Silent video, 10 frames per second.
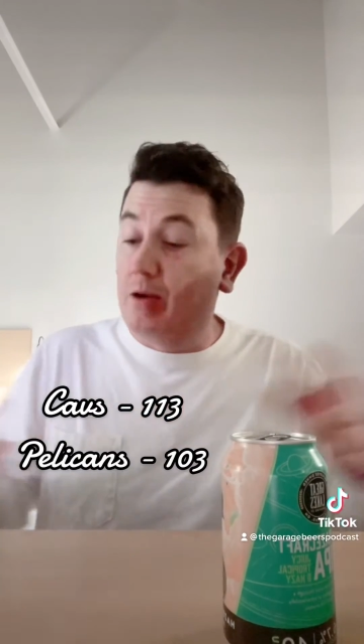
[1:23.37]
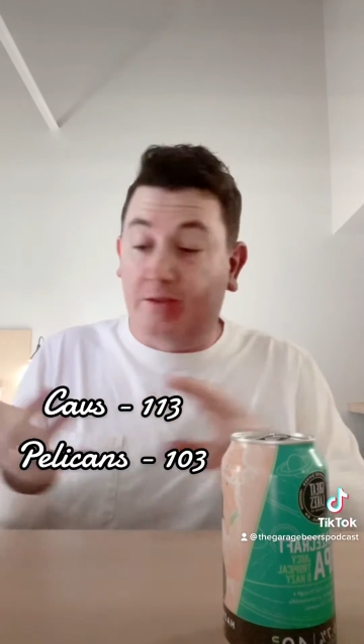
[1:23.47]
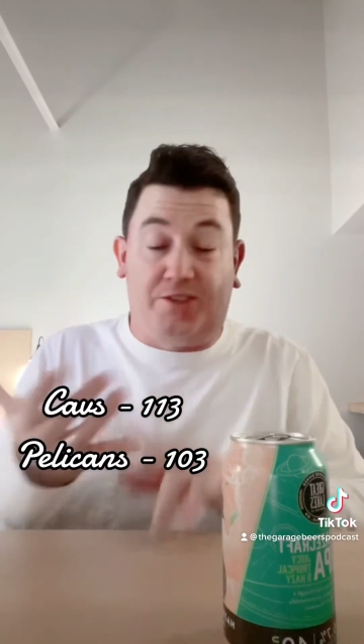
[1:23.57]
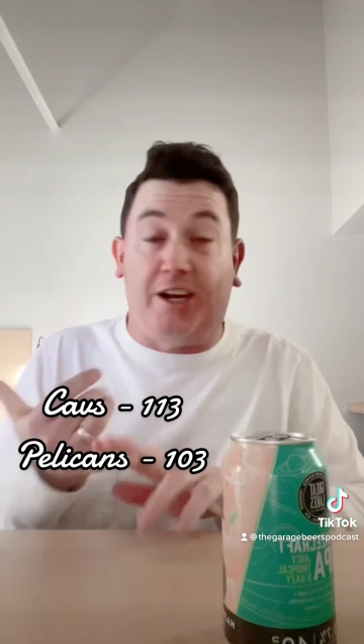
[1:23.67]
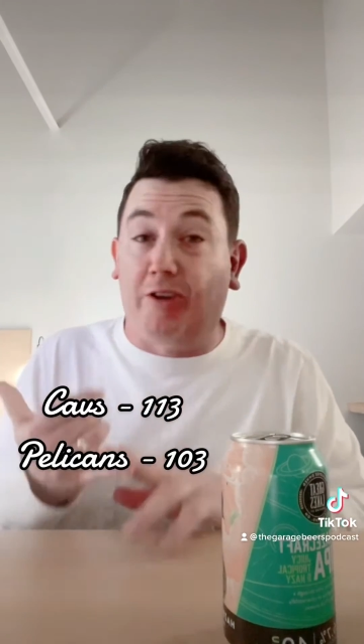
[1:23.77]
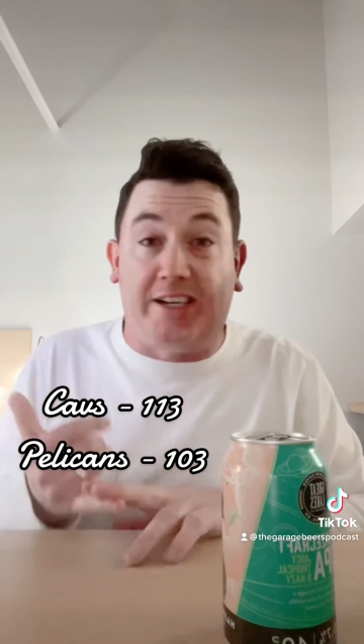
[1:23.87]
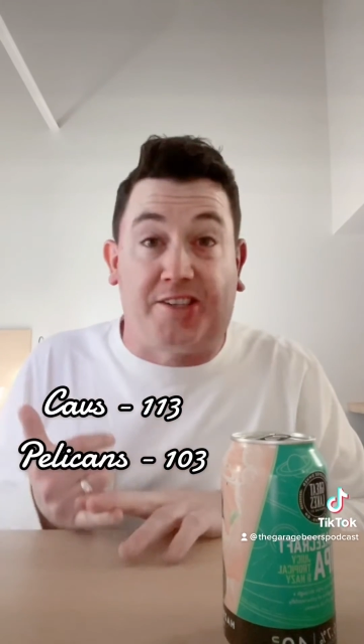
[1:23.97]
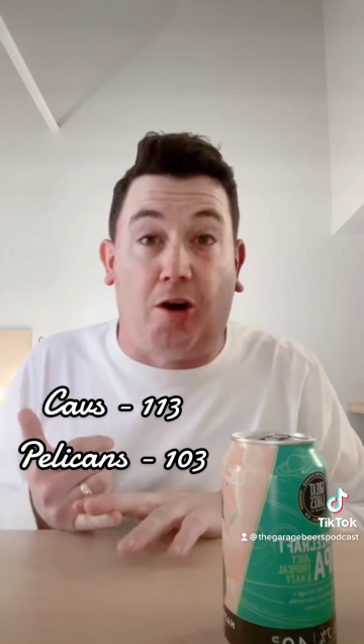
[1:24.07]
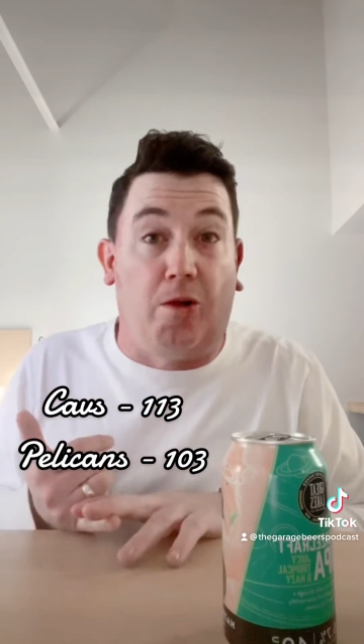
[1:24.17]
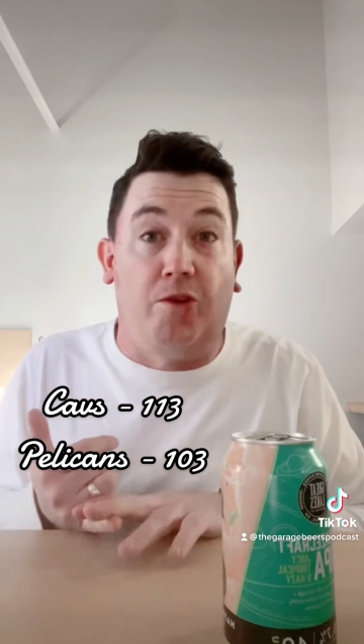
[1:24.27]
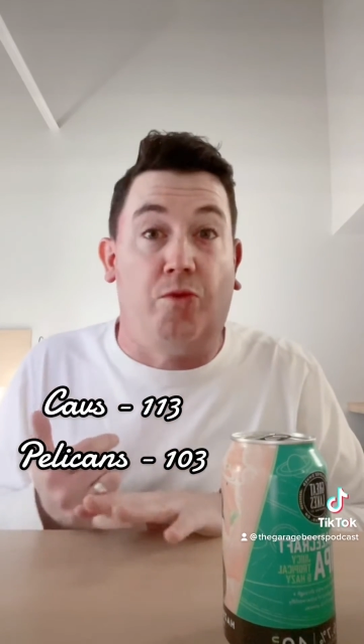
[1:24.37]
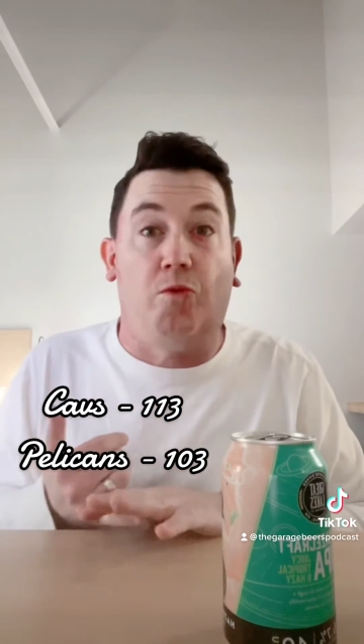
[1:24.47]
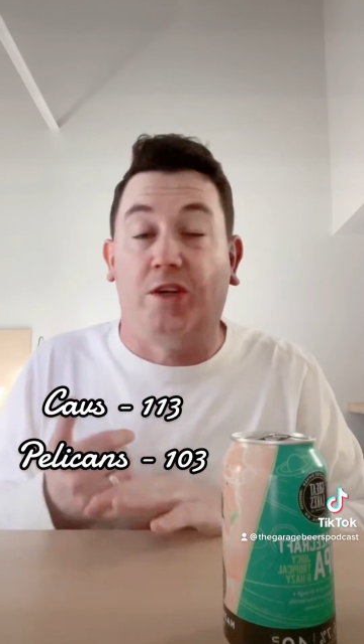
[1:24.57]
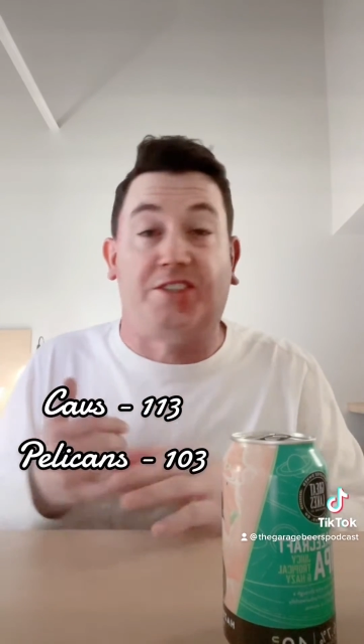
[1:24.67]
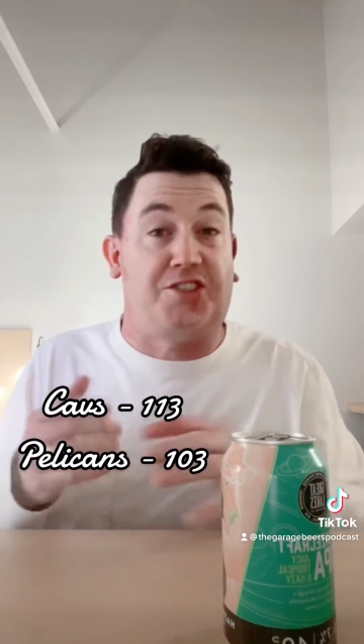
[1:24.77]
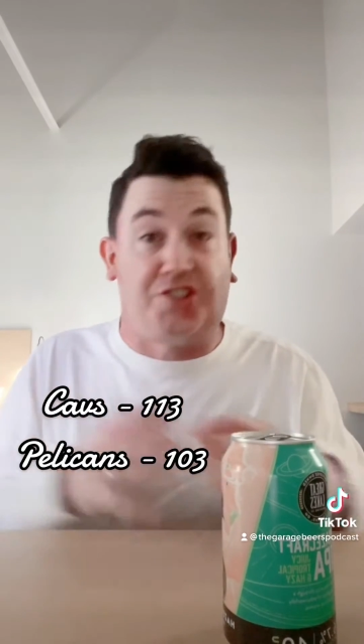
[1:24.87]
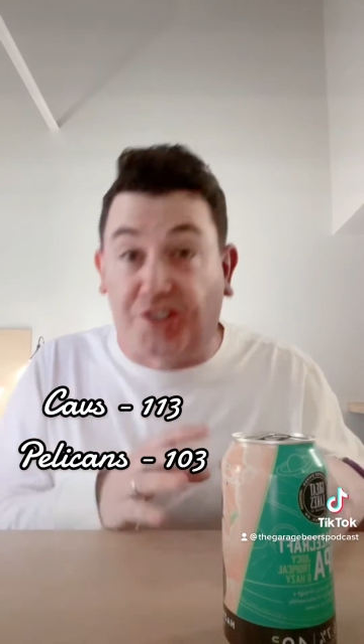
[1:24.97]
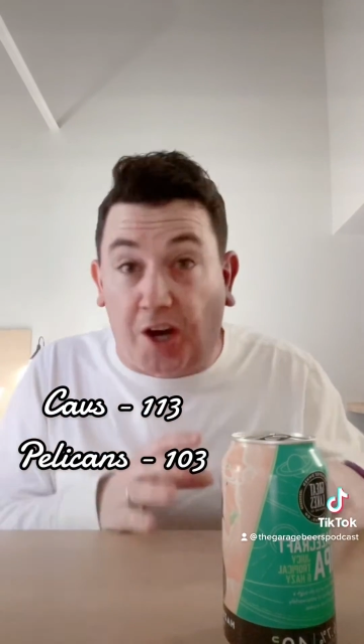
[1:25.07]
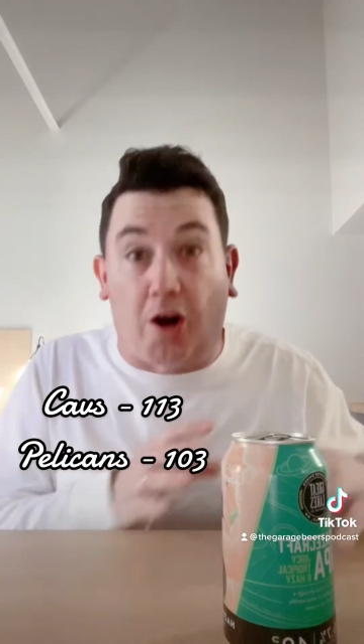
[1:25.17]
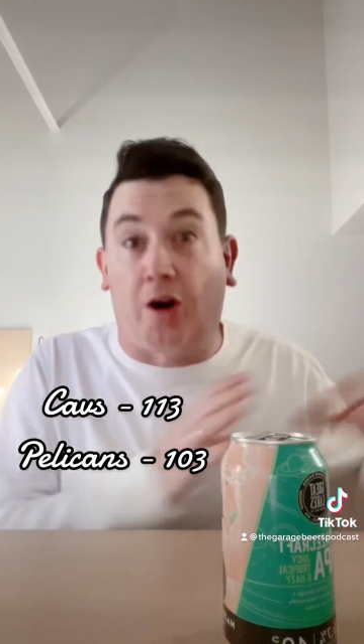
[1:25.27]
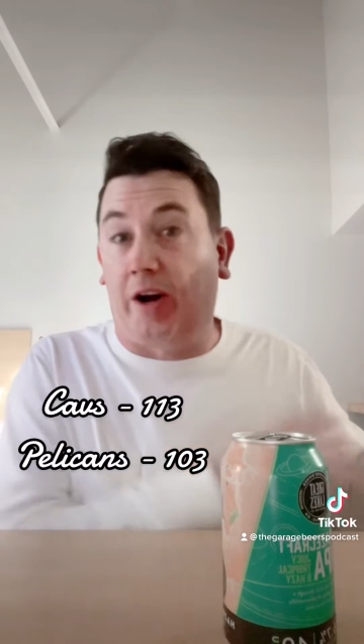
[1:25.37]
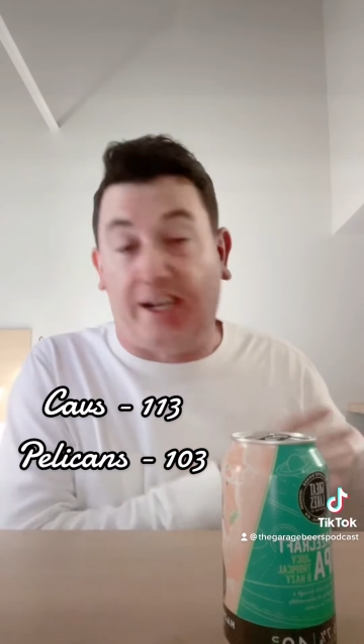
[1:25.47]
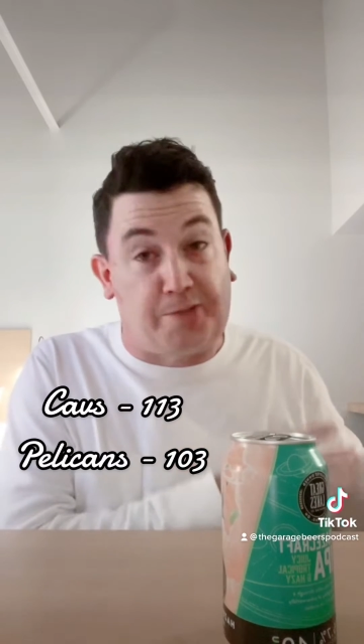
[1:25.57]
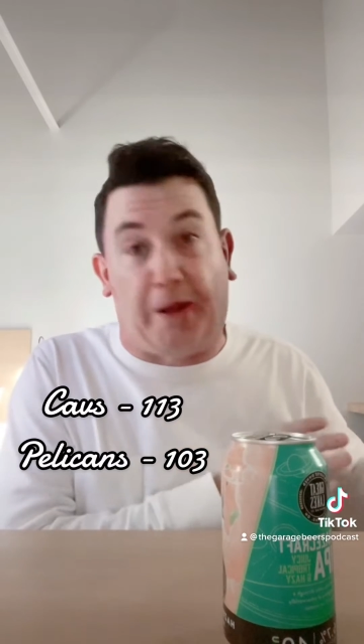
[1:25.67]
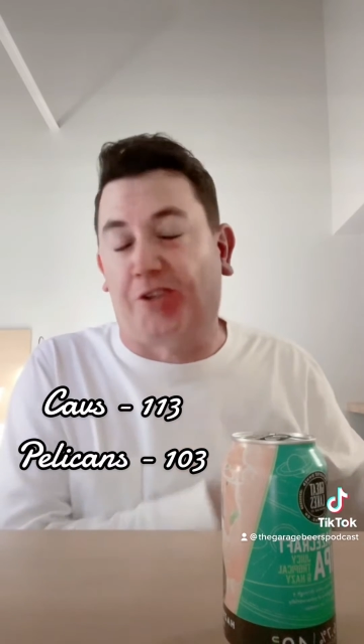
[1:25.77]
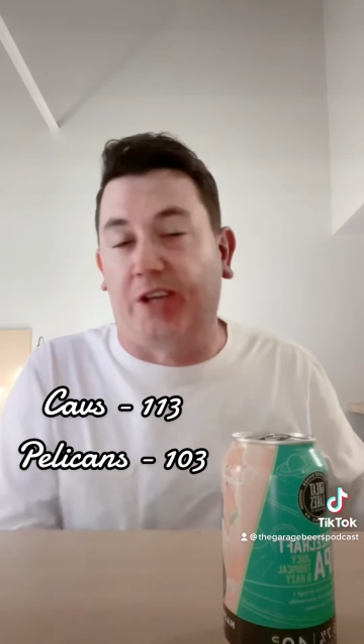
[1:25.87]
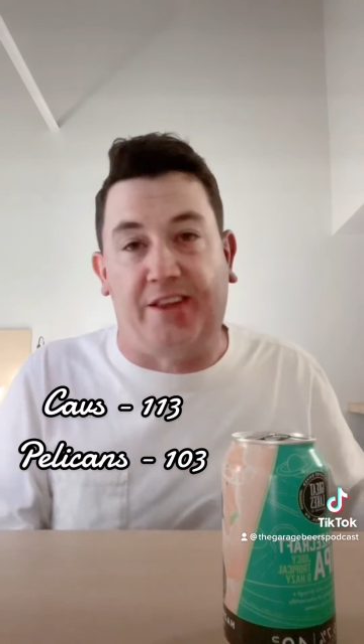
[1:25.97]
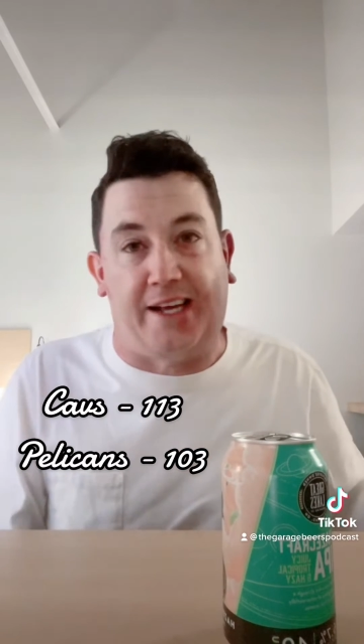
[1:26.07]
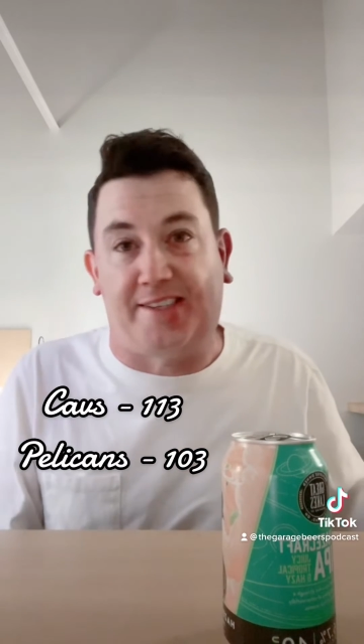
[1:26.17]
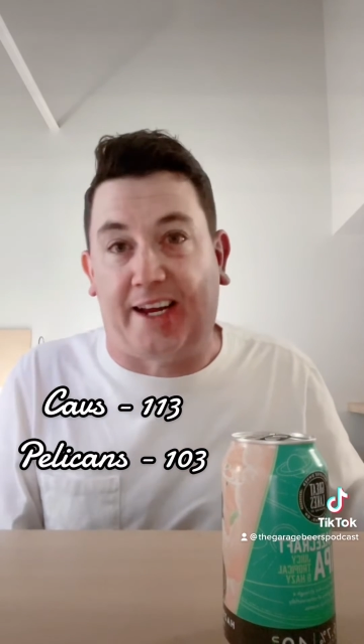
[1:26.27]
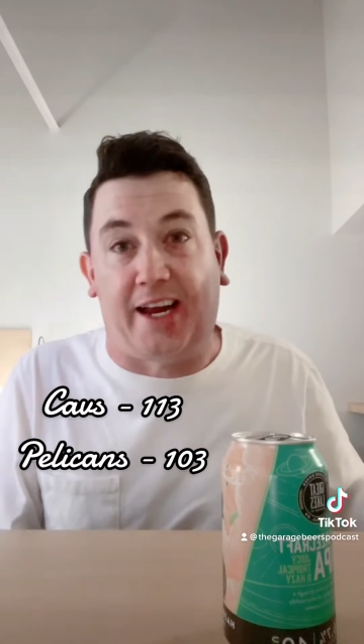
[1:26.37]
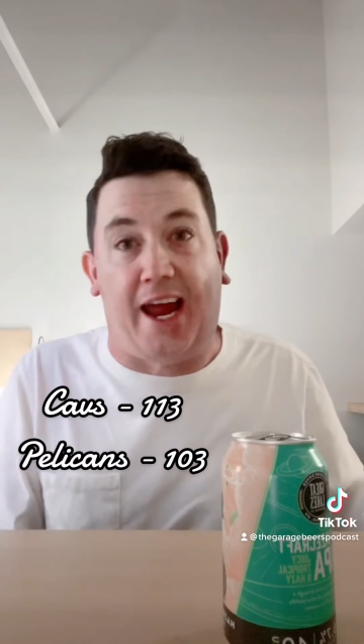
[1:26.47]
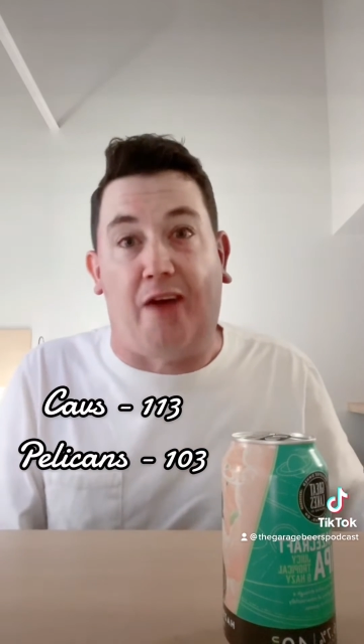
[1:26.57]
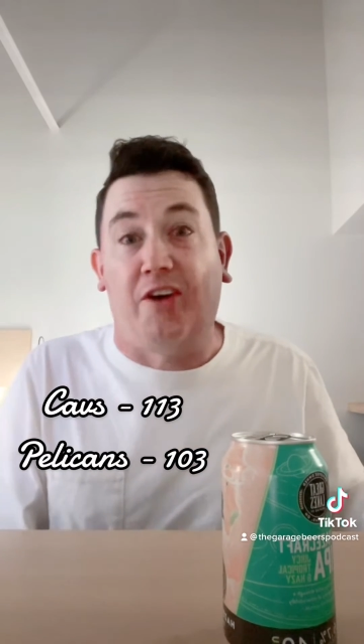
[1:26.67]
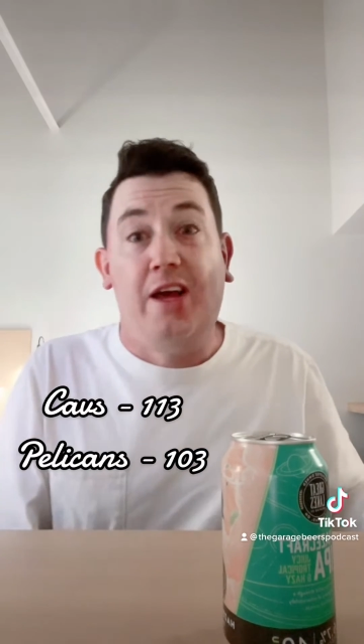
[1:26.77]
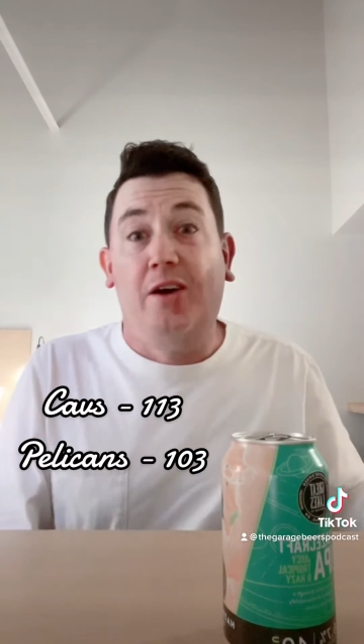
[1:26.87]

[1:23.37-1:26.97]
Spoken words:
Darius Garland was a star, especially in that second half.